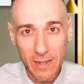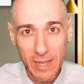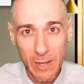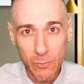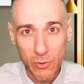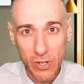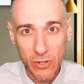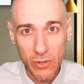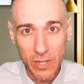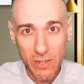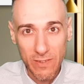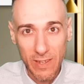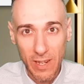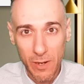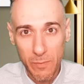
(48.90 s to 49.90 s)
keep treasury
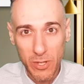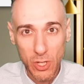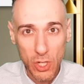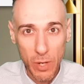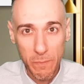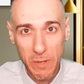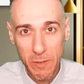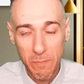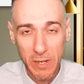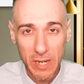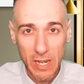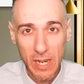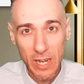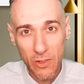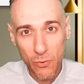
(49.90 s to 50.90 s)
yields a little bit jumpy, but
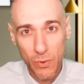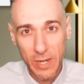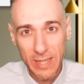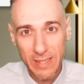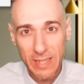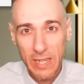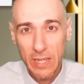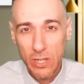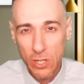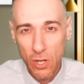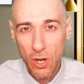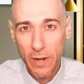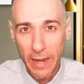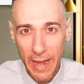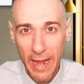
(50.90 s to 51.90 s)
otherwise
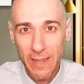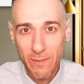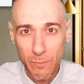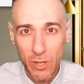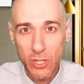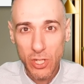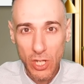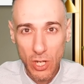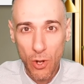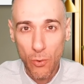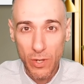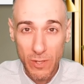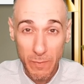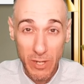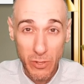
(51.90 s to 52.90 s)
not as much to
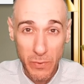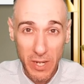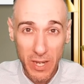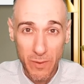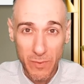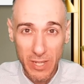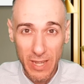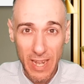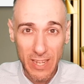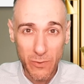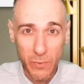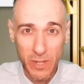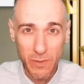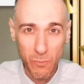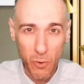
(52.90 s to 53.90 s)
note, especially when it comes to
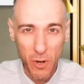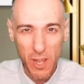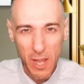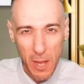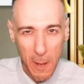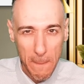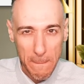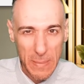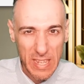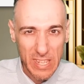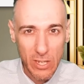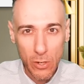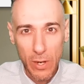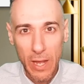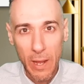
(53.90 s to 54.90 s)
last week's more
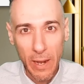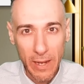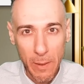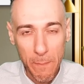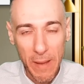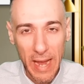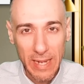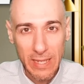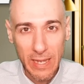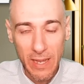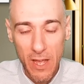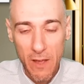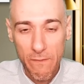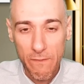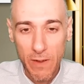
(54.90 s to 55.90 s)
busier and impacting
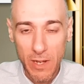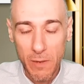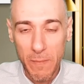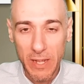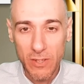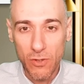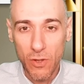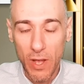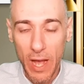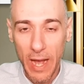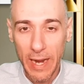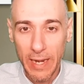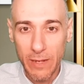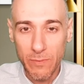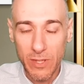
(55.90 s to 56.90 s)
fundamental
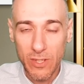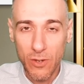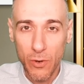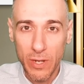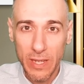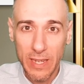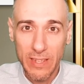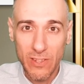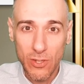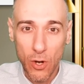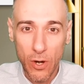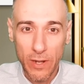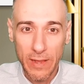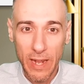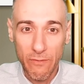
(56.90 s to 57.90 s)
items. Let's go and get
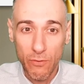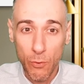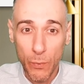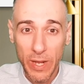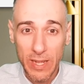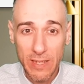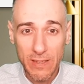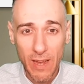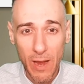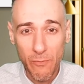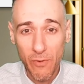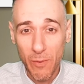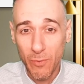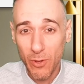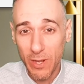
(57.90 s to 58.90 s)
started then for the weekly time
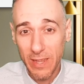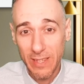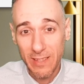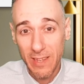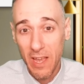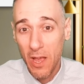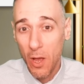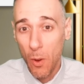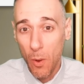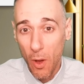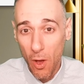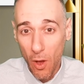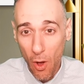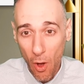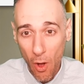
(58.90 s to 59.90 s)
frame. Look at this.
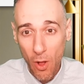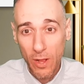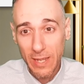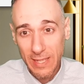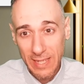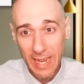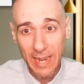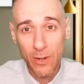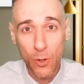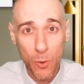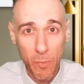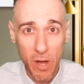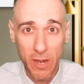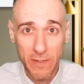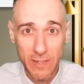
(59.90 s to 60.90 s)
All its technical
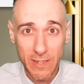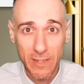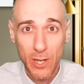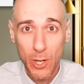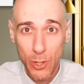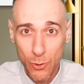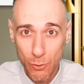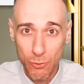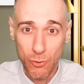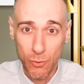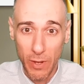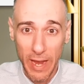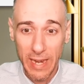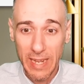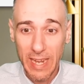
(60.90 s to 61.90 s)
boxes
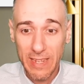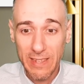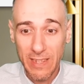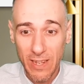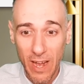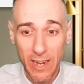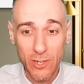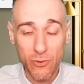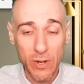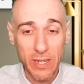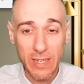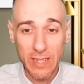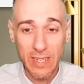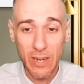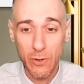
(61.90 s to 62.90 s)
neutral. ADX not in
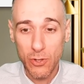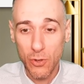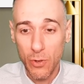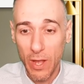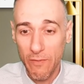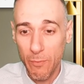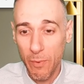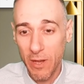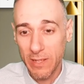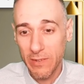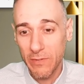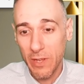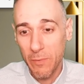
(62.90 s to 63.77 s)
trending territory. You have a positive